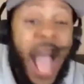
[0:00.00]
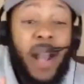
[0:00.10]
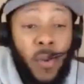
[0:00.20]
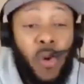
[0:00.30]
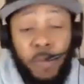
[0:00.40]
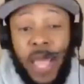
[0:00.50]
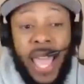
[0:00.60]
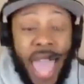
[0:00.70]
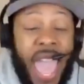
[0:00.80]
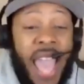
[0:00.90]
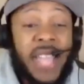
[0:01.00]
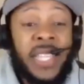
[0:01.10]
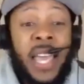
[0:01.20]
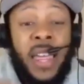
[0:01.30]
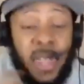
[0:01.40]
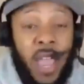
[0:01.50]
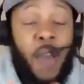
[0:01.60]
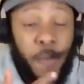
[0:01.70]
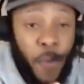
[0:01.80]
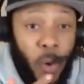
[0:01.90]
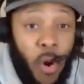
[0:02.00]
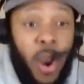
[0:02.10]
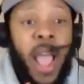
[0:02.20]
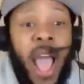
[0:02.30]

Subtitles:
whoop their ass. Therefore,